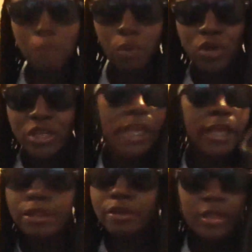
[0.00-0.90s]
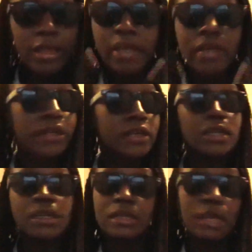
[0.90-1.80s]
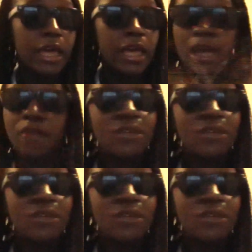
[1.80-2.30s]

point. It looked like hairy